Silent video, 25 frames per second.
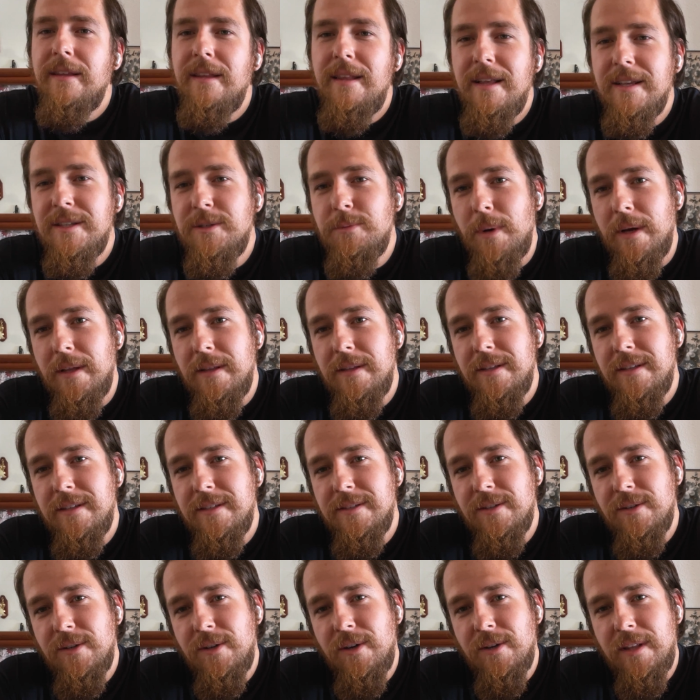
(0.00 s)
The next one
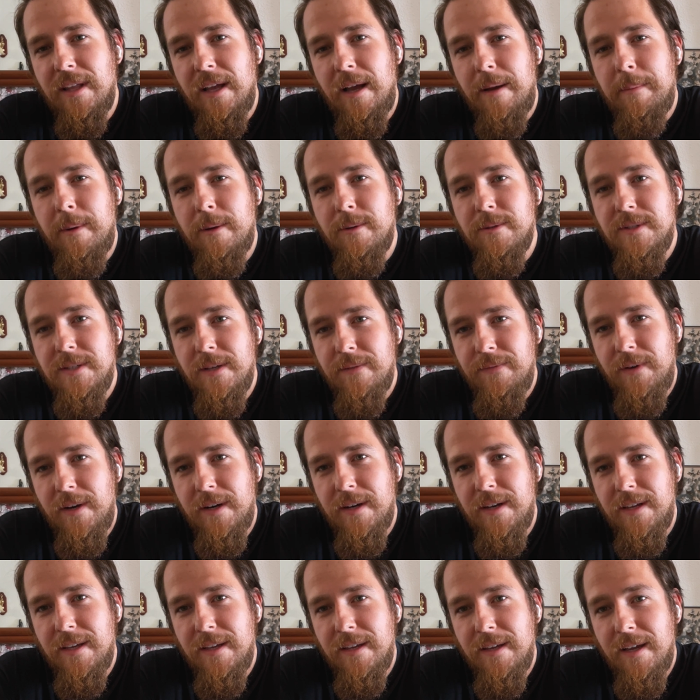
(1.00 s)
is gonna about
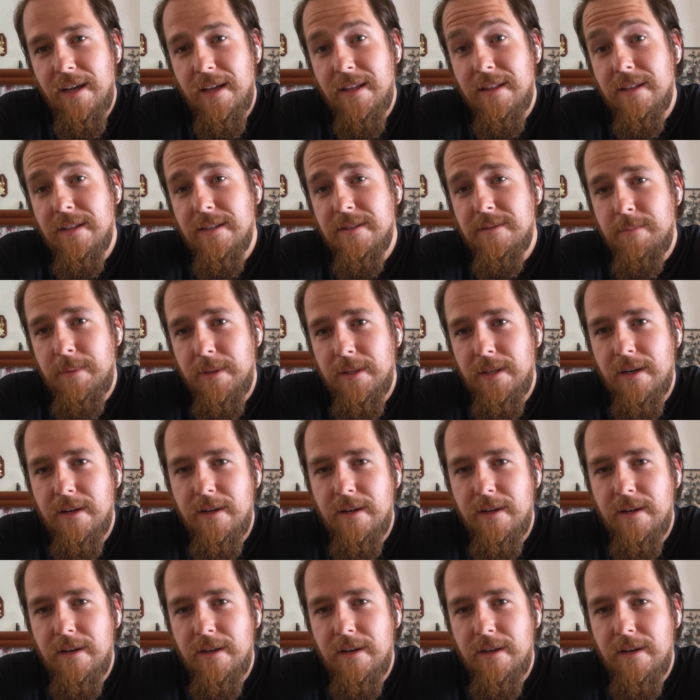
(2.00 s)
Safari and its beta